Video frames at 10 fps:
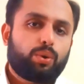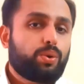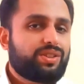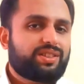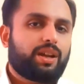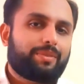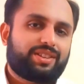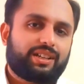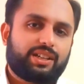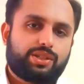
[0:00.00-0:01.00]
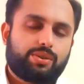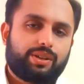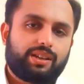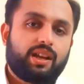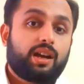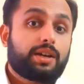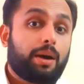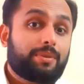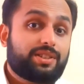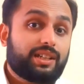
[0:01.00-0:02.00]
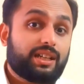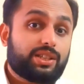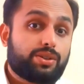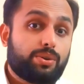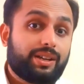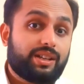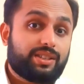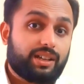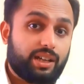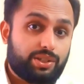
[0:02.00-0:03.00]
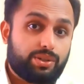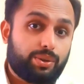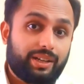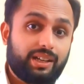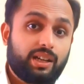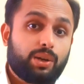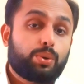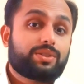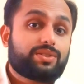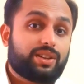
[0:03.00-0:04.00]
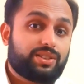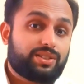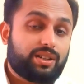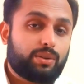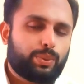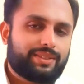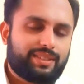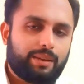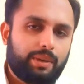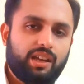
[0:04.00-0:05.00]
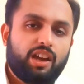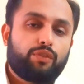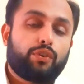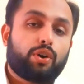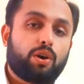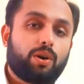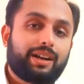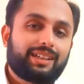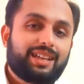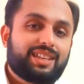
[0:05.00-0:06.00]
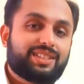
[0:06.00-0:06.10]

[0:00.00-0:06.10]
Who is a domestic custodian? Domestic custodian is a custodian who is registered with SEBI for holding